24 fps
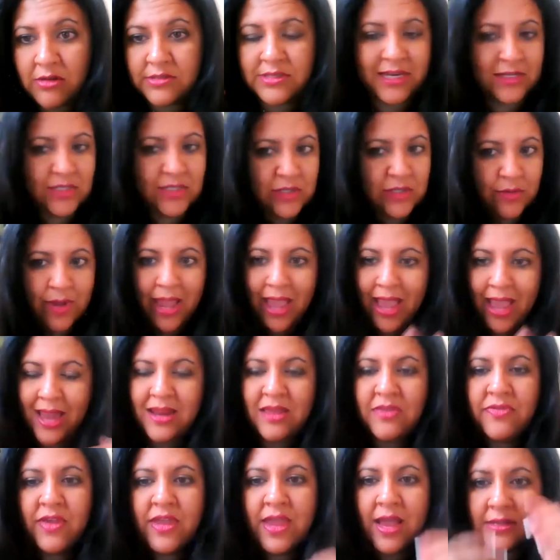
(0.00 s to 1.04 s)
They didn't do
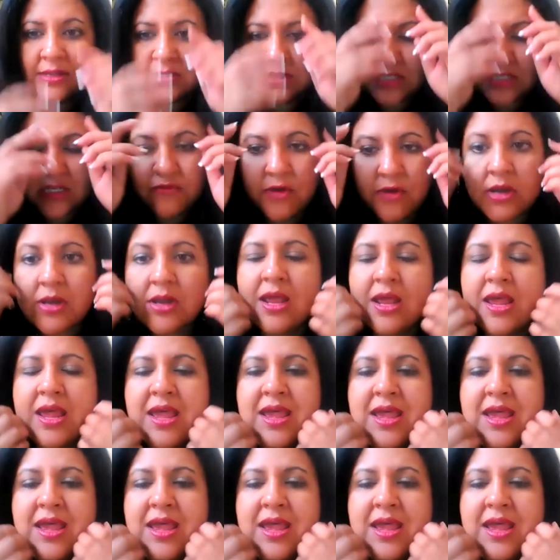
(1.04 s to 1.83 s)
anything else different